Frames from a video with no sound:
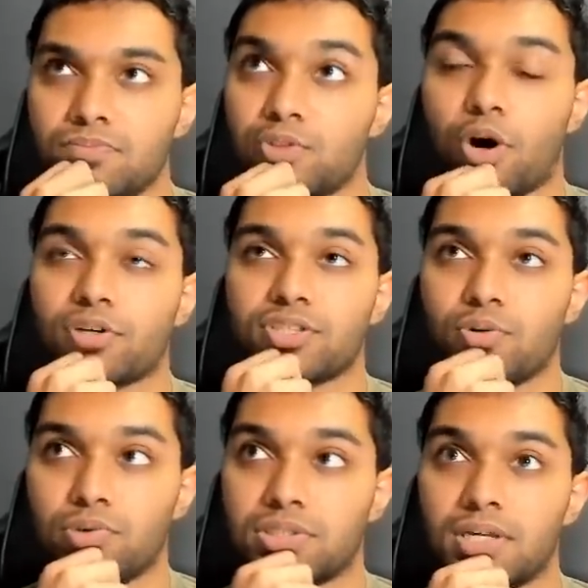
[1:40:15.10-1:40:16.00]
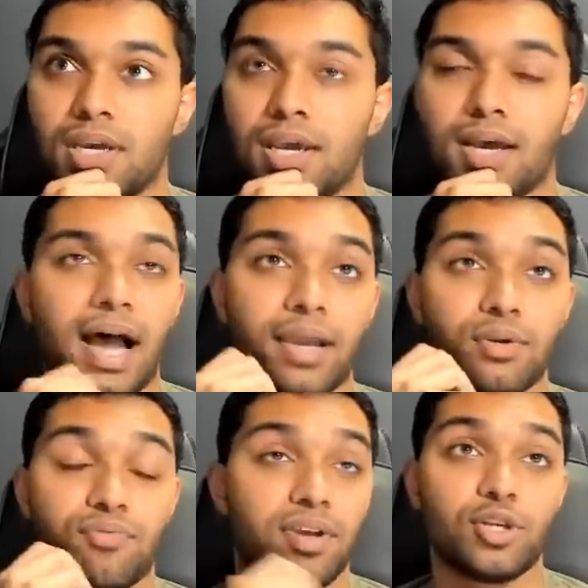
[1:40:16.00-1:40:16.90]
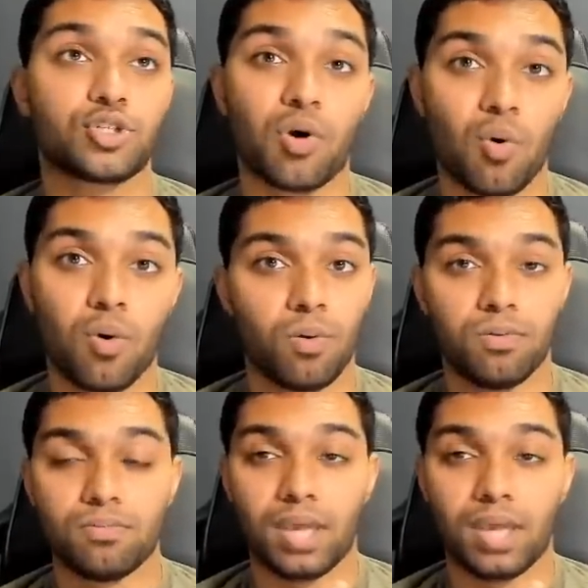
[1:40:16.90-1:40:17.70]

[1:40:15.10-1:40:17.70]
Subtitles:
Dark Souls, I could finish a whole